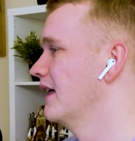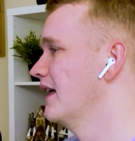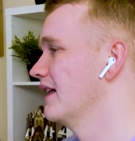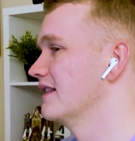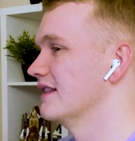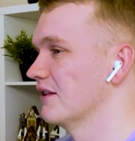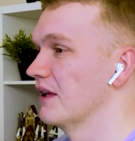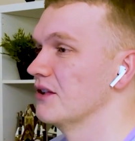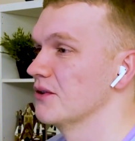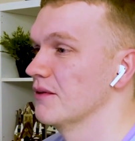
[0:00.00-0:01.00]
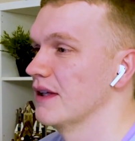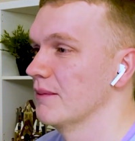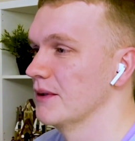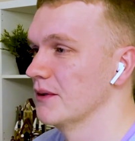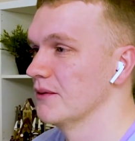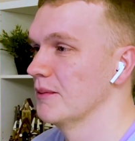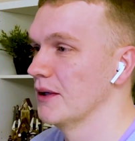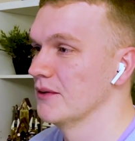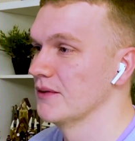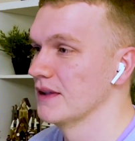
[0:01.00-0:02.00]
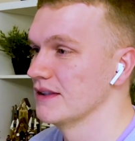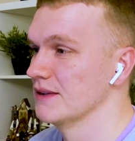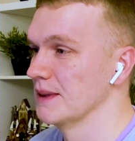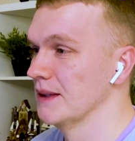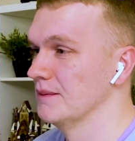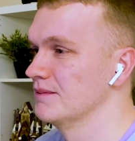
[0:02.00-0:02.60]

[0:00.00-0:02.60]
This is an adventure of deck building for both of us as well.